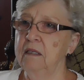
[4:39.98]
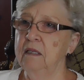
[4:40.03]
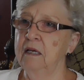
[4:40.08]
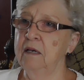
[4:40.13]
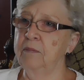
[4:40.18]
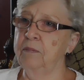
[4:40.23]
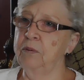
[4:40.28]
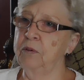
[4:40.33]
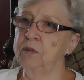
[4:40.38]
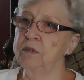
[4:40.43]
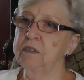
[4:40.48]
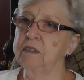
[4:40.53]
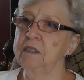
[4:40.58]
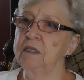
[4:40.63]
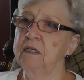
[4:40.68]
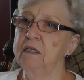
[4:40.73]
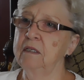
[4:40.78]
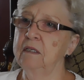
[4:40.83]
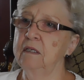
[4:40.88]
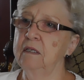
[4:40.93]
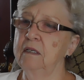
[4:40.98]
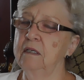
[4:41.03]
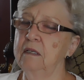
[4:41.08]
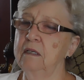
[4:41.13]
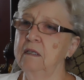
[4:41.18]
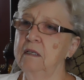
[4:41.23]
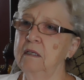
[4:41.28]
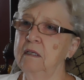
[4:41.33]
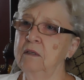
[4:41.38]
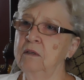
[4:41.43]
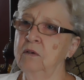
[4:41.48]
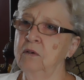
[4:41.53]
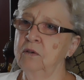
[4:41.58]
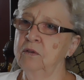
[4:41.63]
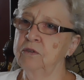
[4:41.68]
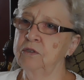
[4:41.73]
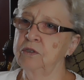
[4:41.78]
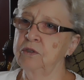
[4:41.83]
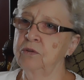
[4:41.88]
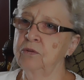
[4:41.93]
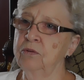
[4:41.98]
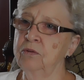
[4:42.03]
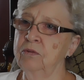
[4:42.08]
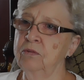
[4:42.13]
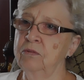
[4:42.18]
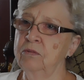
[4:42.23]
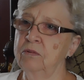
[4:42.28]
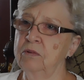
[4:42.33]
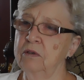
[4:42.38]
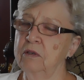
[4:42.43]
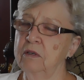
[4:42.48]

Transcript: that person goes through,